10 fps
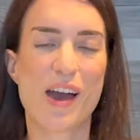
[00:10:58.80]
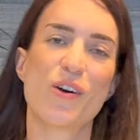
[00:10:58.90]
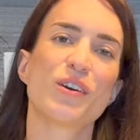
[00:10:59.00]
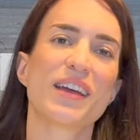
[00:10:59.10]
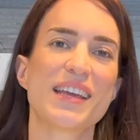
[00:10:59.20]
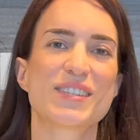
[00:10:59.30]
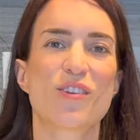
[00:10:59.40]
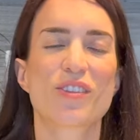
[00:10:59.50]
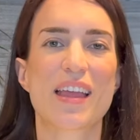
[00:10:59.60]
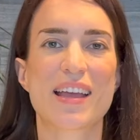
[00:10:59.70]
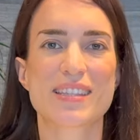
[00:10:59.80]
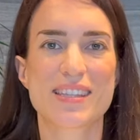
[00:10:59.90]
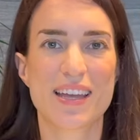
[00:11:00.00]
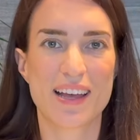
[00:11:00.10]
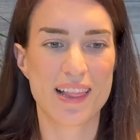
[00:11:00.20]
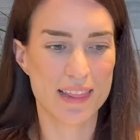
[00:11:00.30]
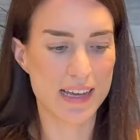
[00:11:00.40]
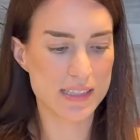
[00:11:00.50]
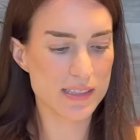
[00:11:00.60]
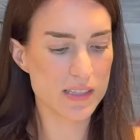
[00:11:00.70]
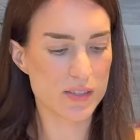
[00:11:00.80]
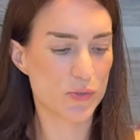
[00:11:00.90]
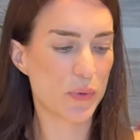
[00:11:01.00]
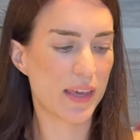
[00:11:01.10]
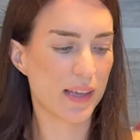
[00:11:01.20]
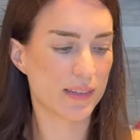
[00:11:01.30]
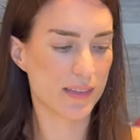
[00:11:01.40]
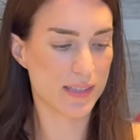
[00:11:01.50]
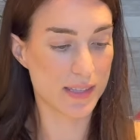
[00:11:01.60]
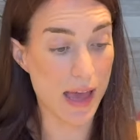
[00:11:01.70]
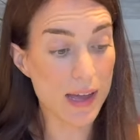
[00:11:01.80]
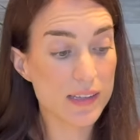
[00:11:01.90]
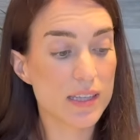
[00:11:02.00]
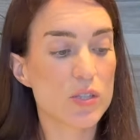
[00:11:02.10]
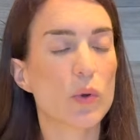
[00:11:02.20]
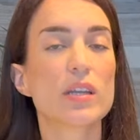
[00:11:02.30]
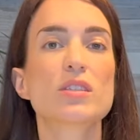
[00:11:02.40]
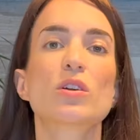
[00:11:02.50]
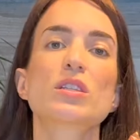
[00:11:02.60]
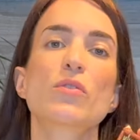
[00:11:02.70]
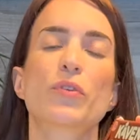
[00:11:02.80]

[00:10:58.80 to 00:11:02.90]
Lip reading: Okay, so that's the last sweet snack. This one is also